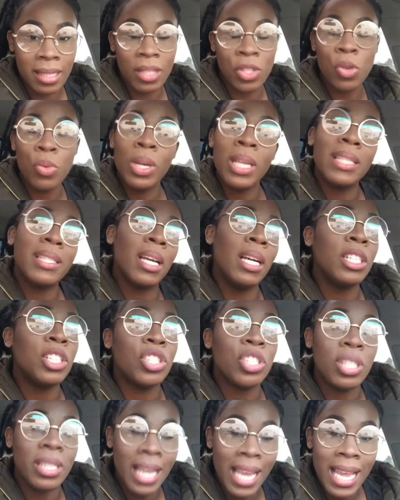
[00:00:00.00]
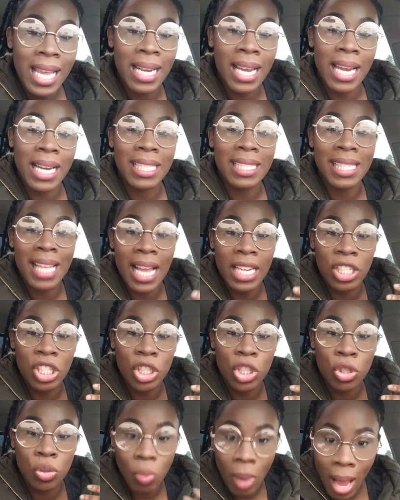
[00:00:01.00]
You need to understand that it's not
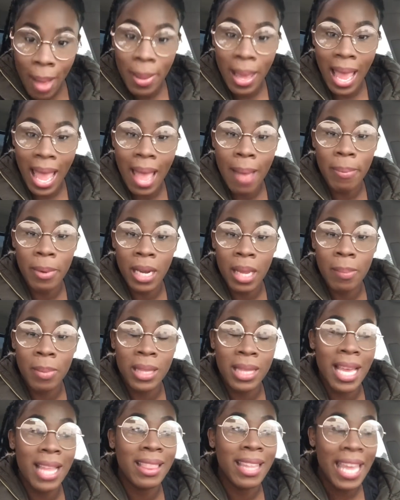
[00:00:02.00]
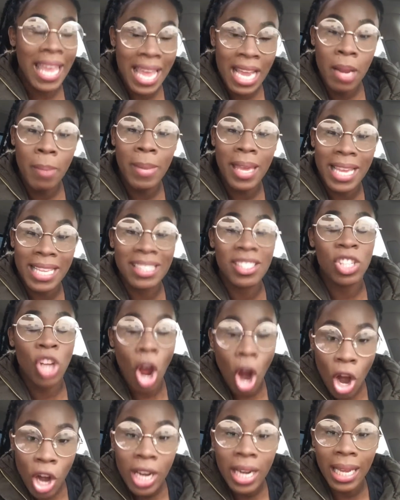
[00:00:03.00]
just drama happening, but that the enemy is
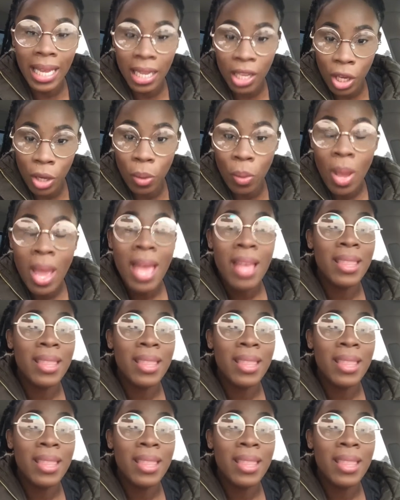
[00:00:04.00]
targeting you,